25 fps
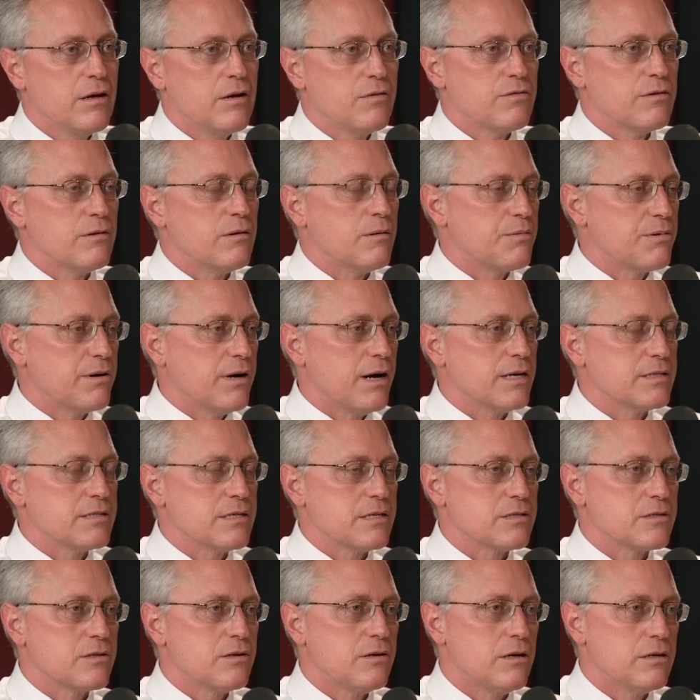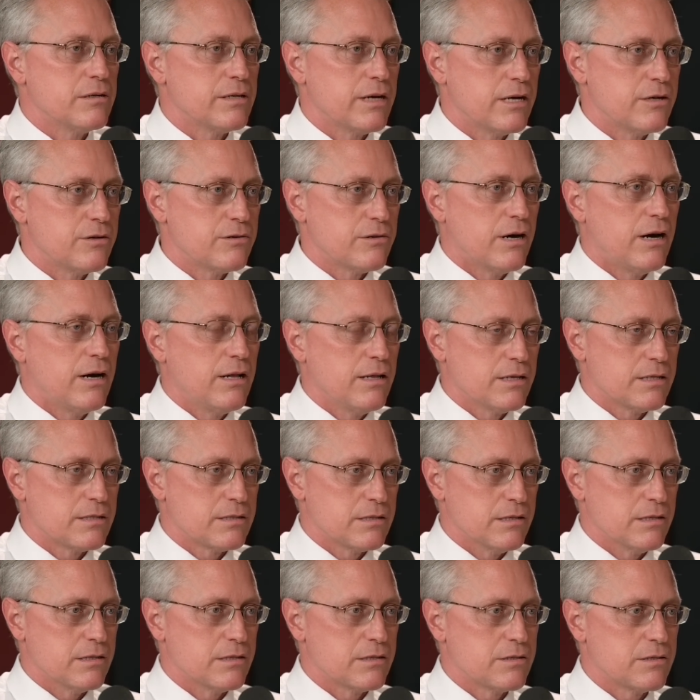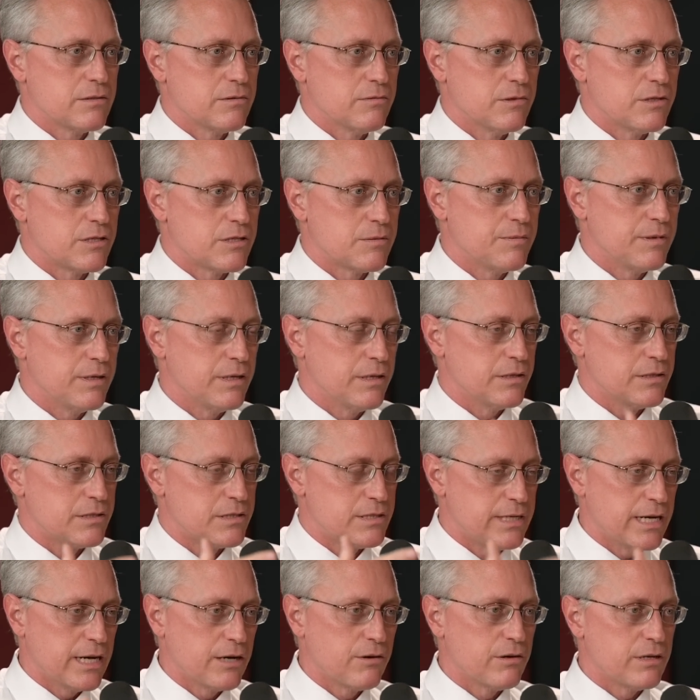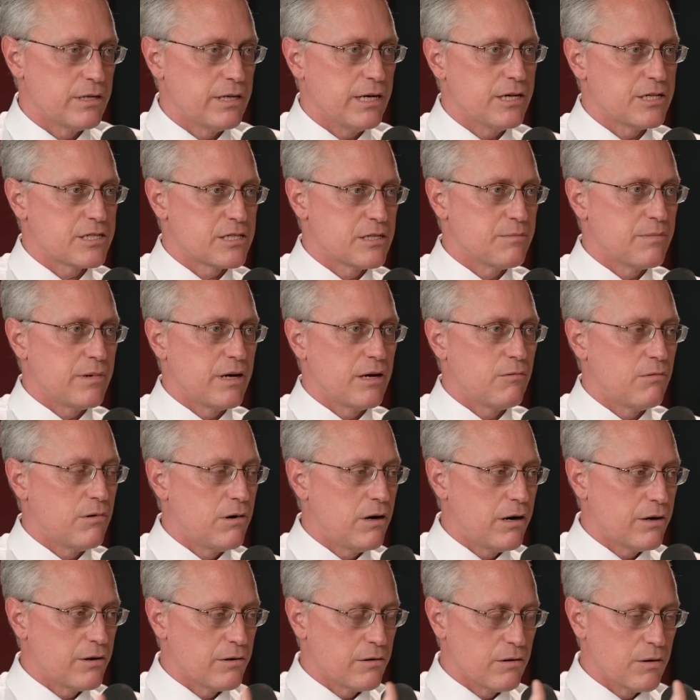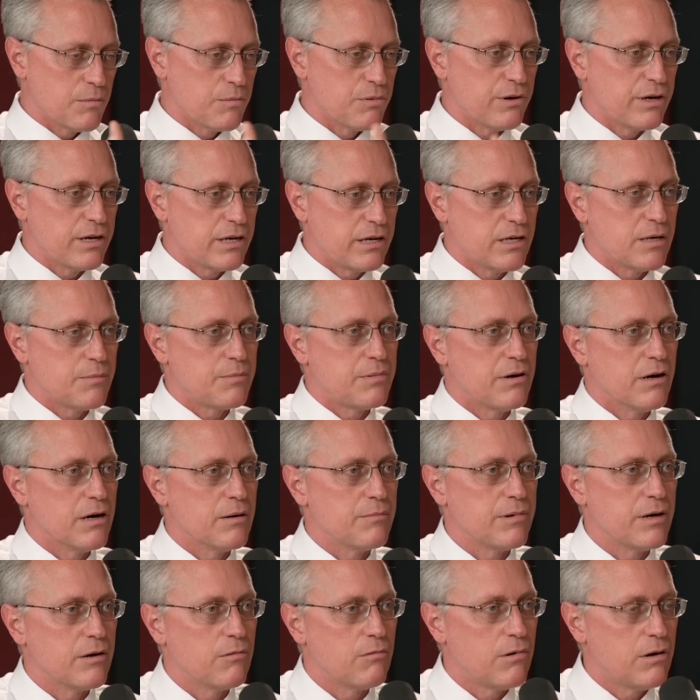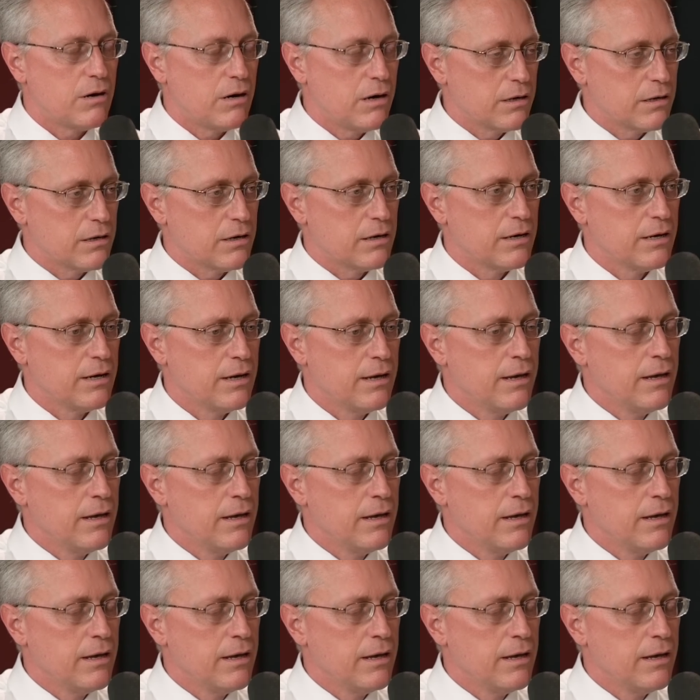from a process called hydrolysis, which means degradation by water or breaking apart by water.